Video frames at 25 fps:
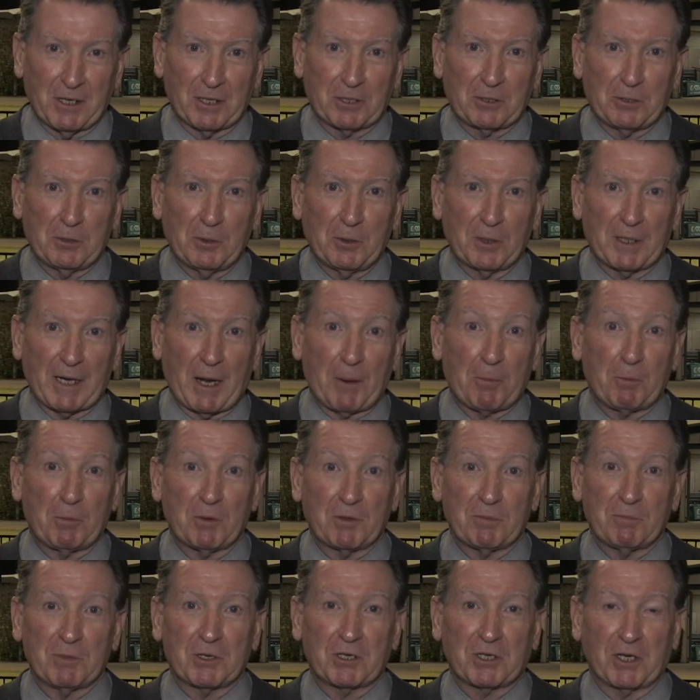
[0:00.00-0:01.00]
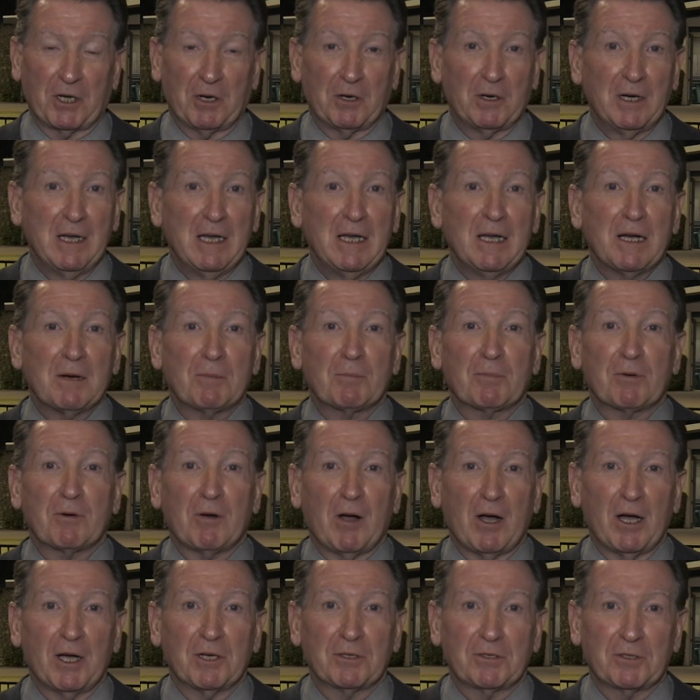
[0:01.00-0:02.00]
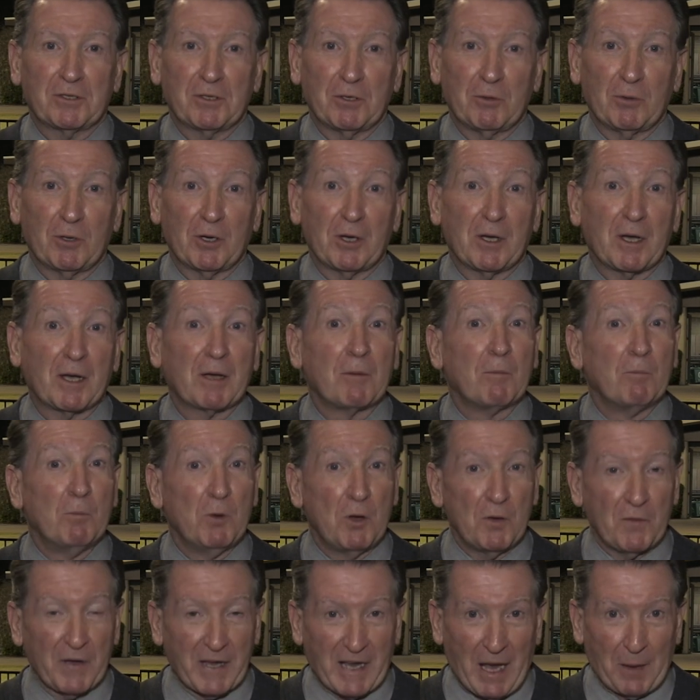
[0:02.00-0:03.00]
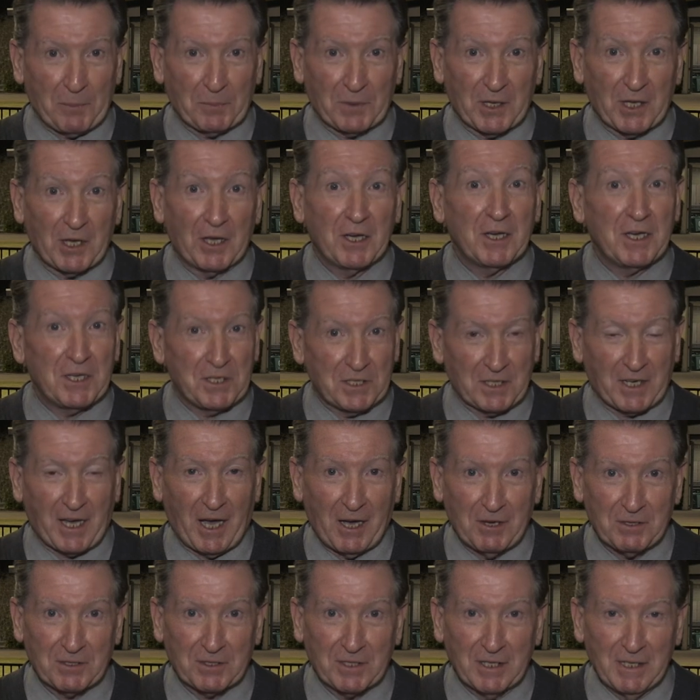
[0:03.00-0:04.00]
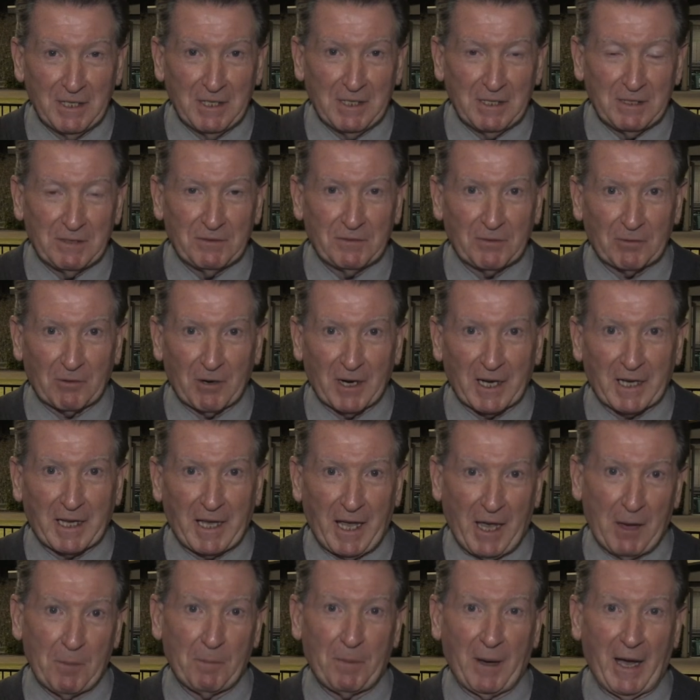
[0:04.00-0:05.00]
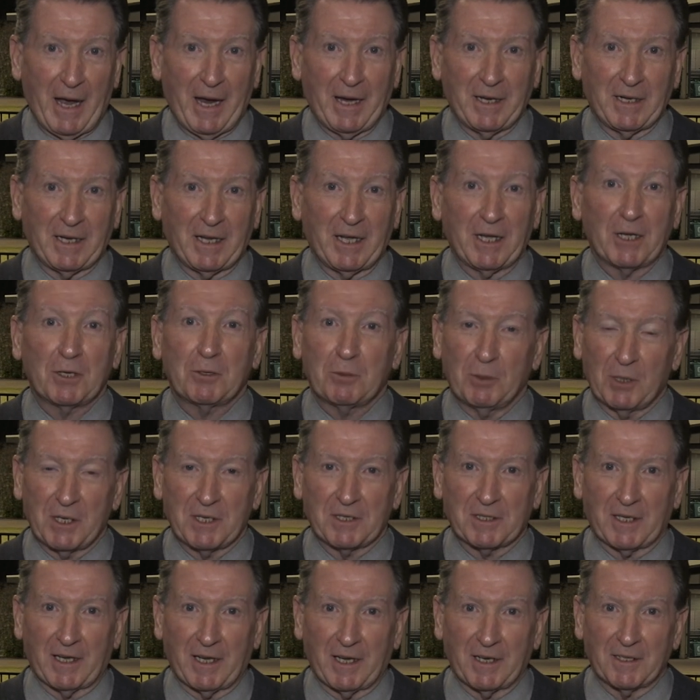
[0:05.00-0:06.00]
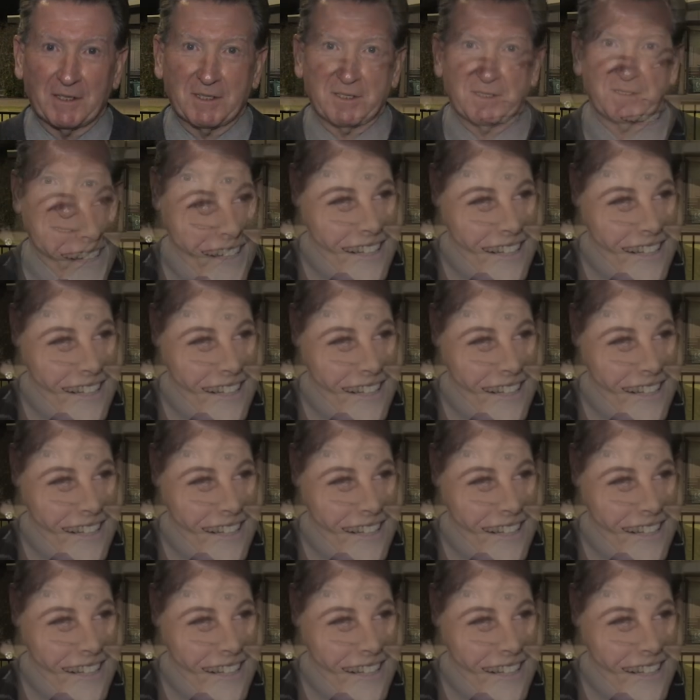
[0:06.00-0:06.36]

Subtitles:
I caught up with Michelle prior to moving up the East Coast for a campaign in Queensland.